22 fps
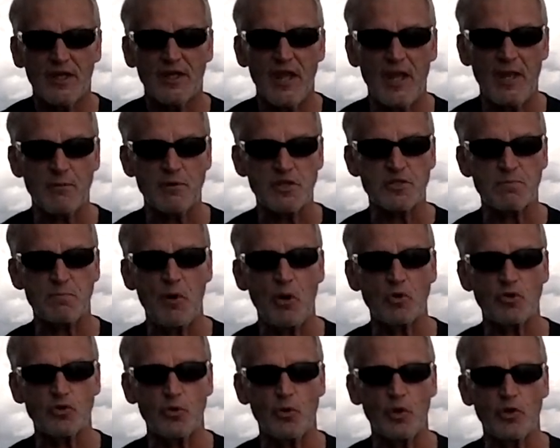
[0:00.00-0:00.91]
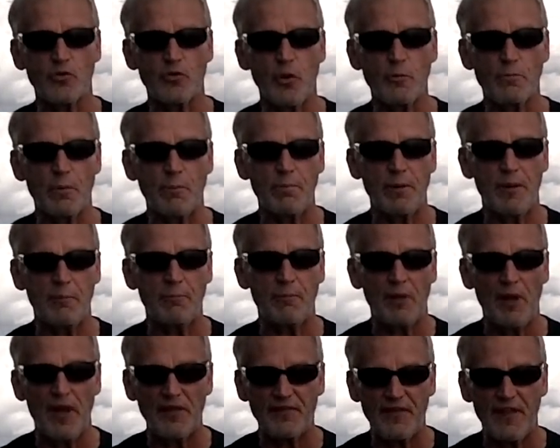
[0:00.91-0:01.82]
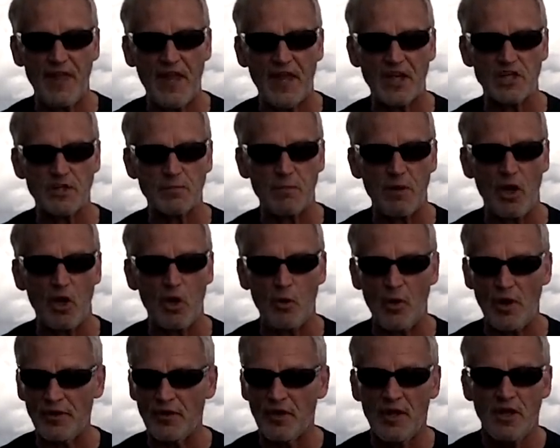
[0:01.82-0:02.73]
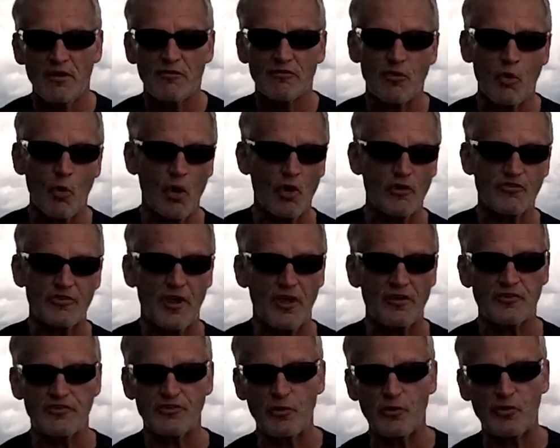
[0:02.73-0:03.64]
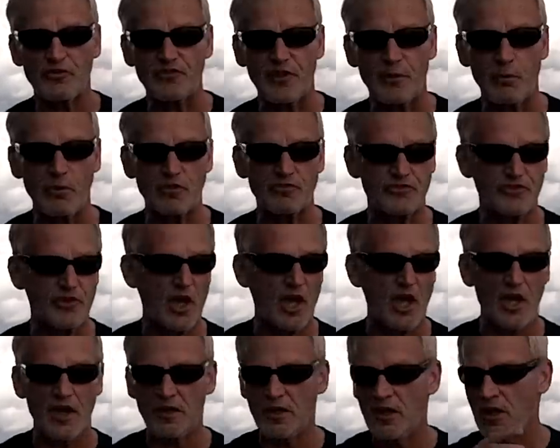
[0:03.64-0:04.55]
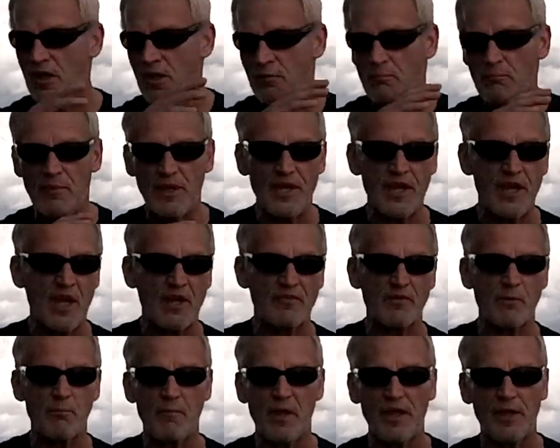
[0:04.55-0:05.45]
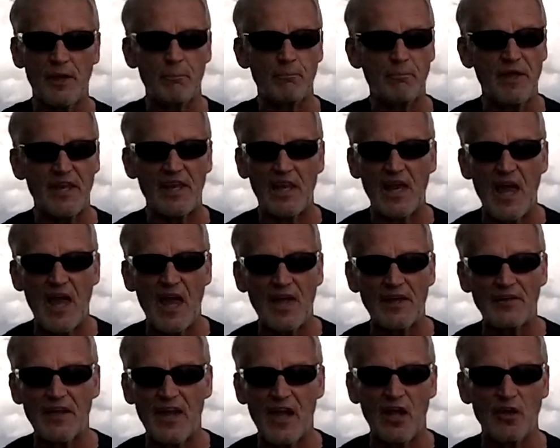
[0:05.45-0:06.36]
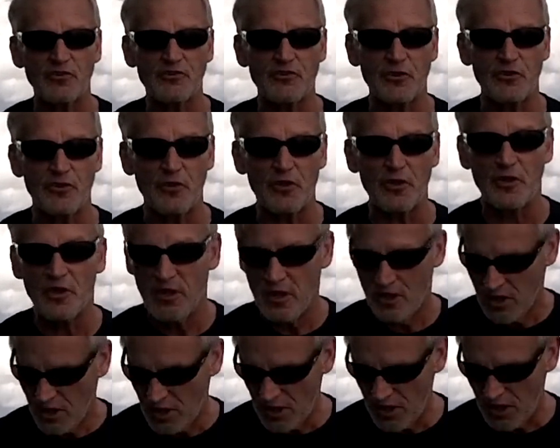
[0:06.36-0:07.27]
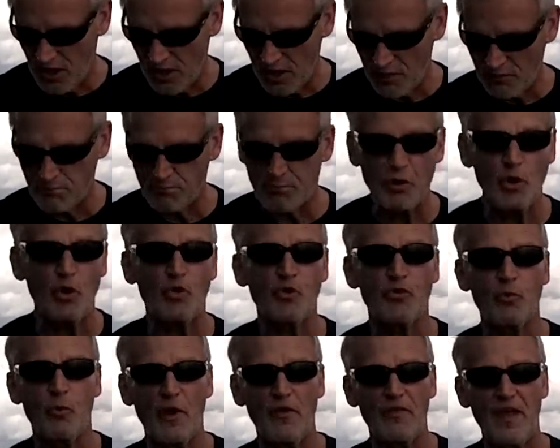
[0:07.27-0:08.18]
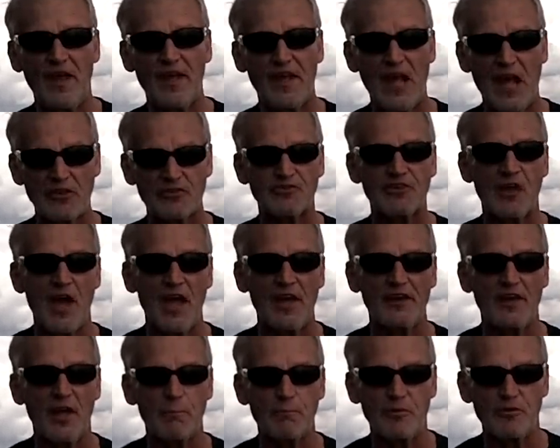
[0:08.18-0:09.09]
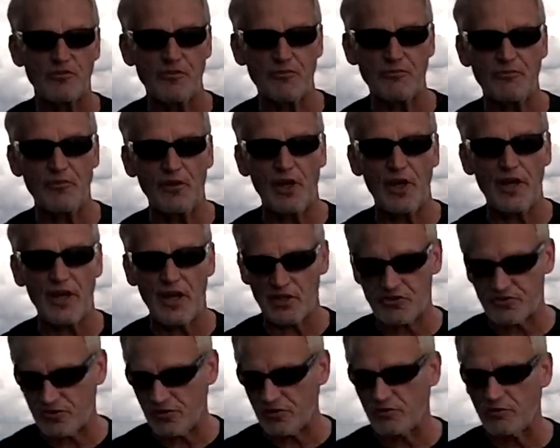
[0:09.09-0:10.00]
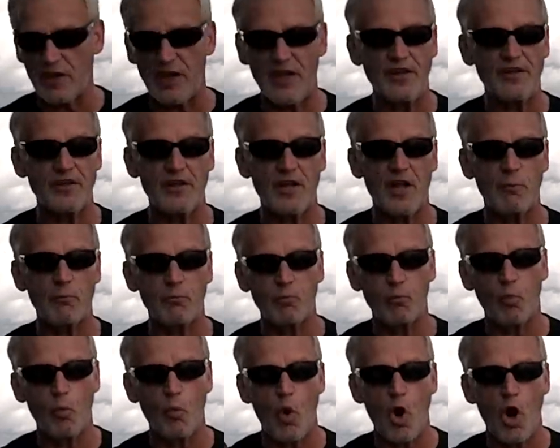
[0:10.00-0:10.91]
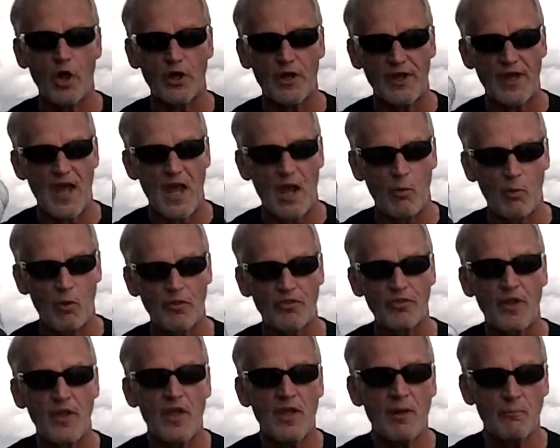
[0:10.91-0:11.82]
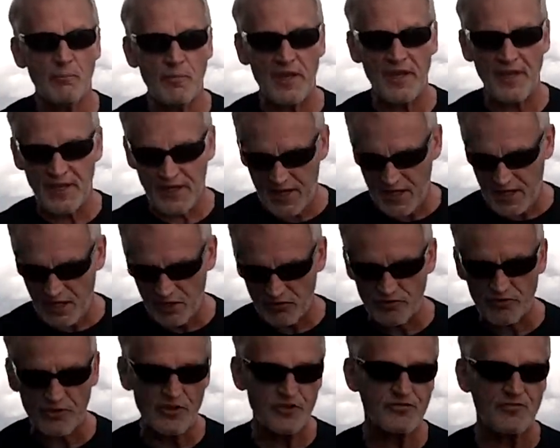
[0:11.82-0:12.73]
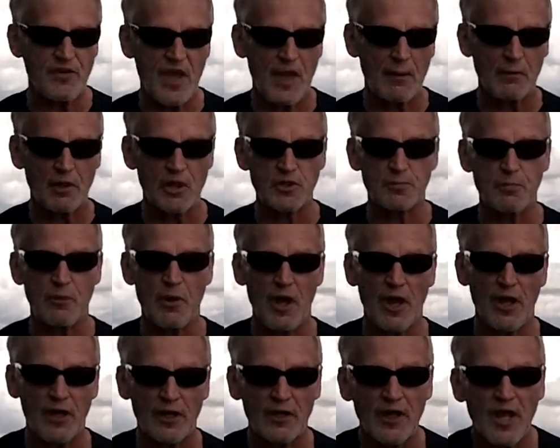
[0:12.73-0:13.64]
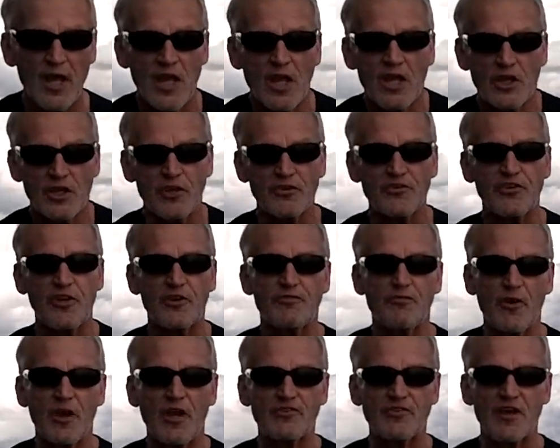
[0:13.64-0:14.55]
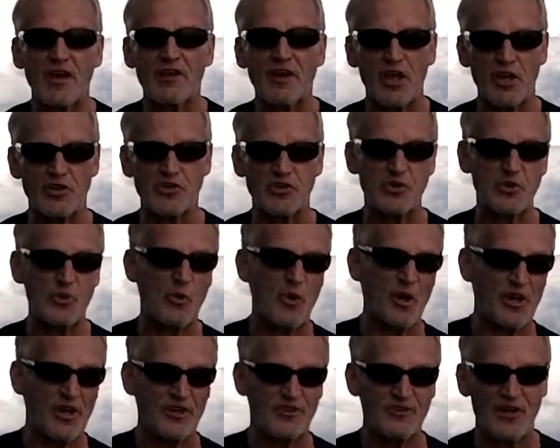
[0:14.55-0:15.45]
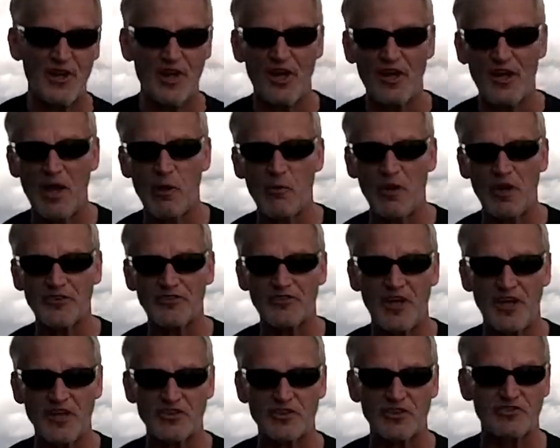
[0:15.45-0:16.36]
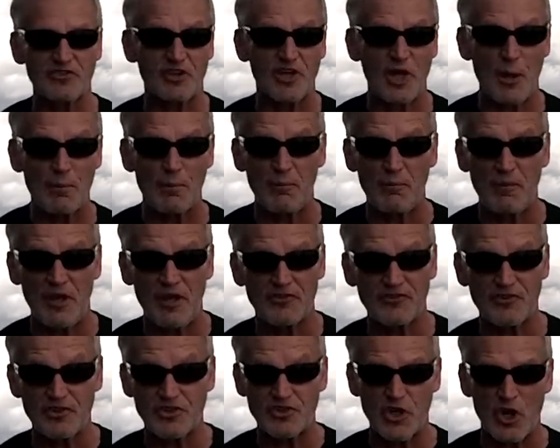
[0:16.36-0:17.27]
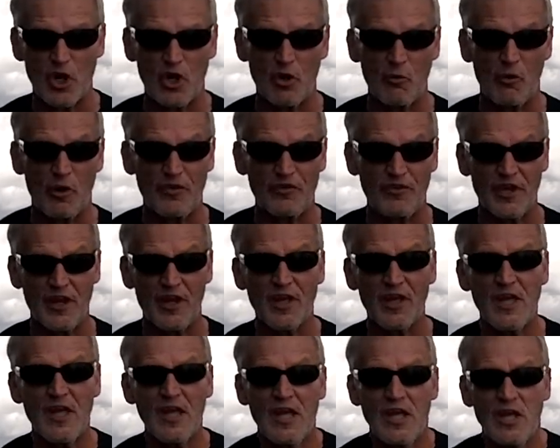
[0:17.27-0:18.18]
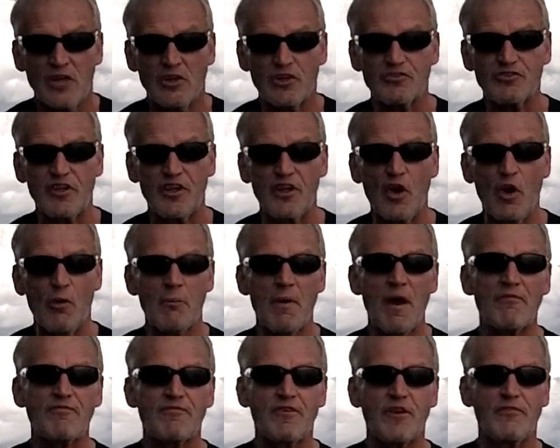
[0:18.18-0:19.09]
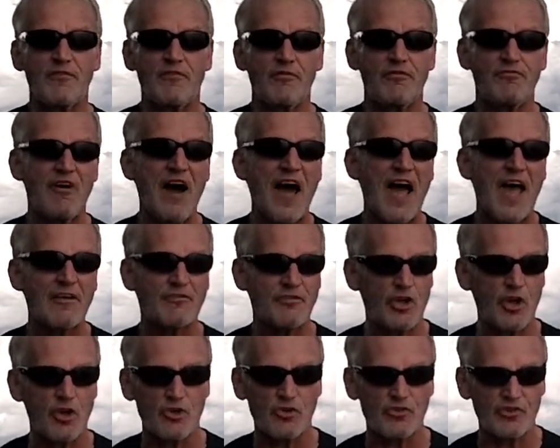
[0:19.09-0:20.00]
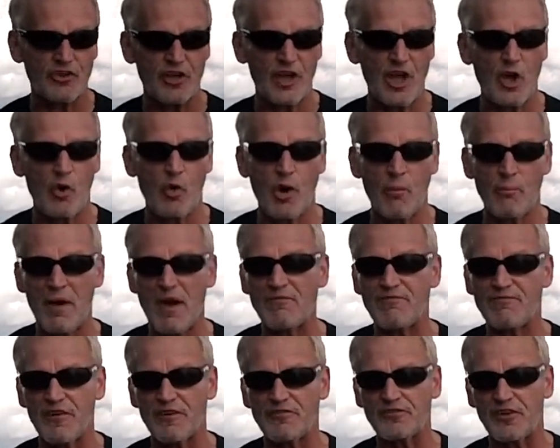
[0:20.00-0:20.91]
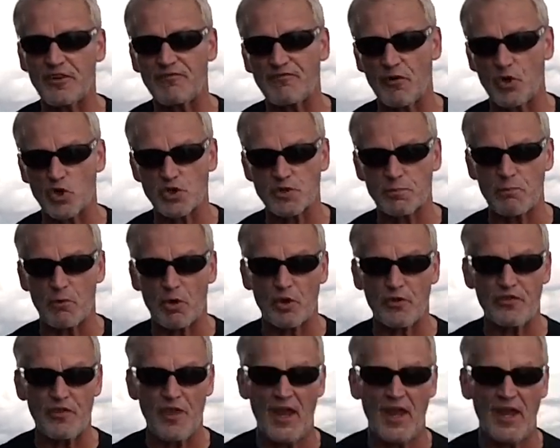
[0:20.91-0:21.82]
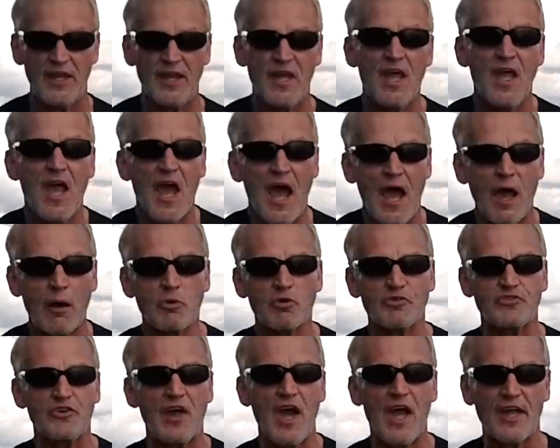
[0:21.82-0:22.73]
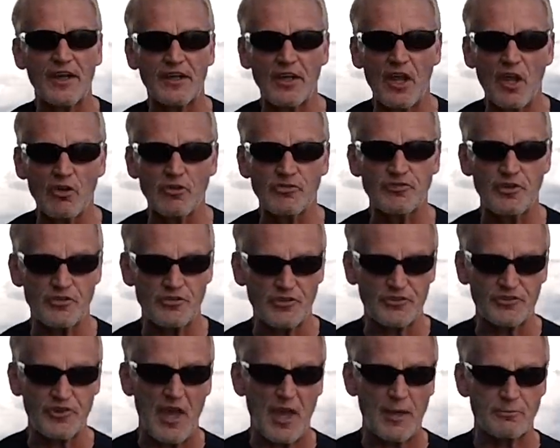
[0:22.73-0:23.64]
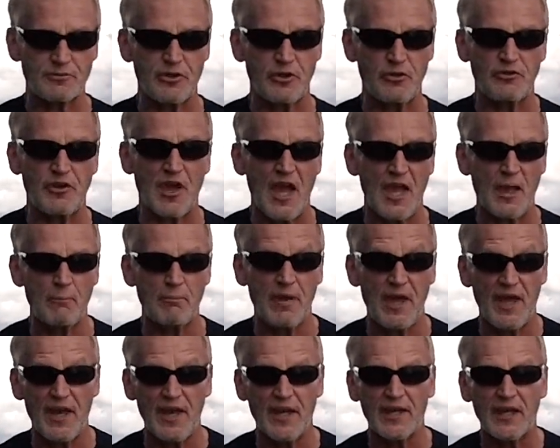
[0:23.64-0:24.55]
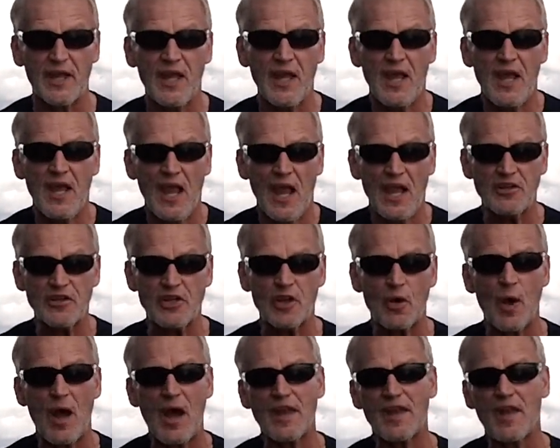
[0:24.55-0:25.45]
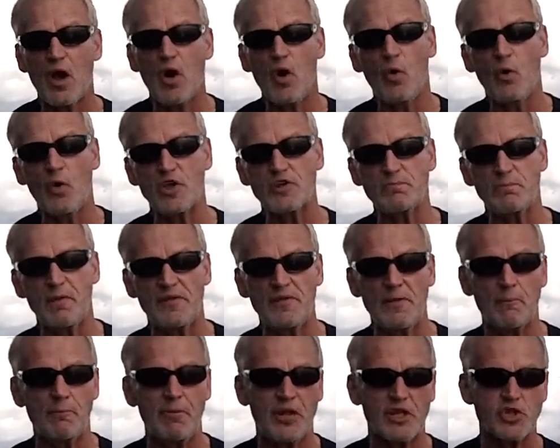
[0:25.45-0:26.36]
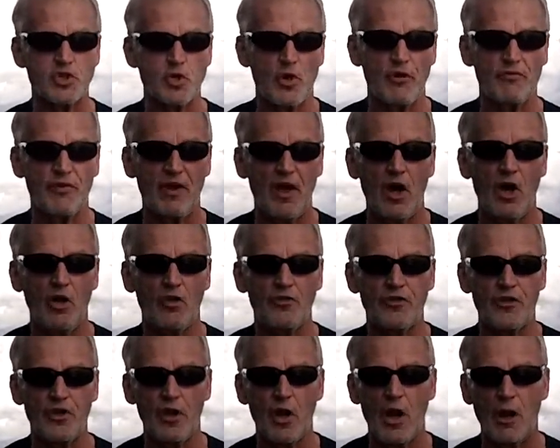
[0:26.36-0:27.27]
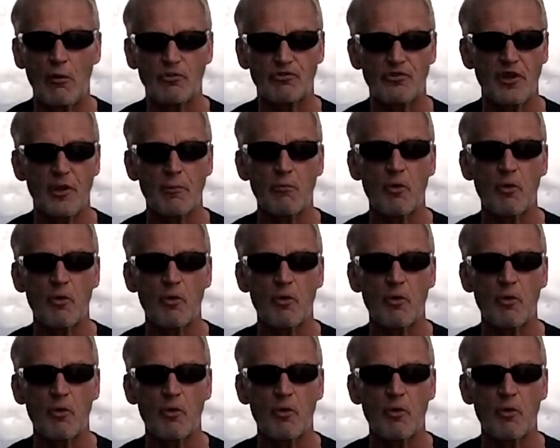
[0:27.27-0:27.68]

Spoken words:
came and spoke to a group of people at the expo, and of course, as soon as he was done, many of them made a beeline down to the booth where they got signed up as affiliates and ended up walking out with many cans of this fabulous product. You see, friends, I got a story to tell, and I want to take just a couple minutes to share it with you. You see, on my 5 years ago, on my 51st birthday, I was diagnosed as a type 2 diabetic. And you know, I'd always been the picture of health. You know, I was in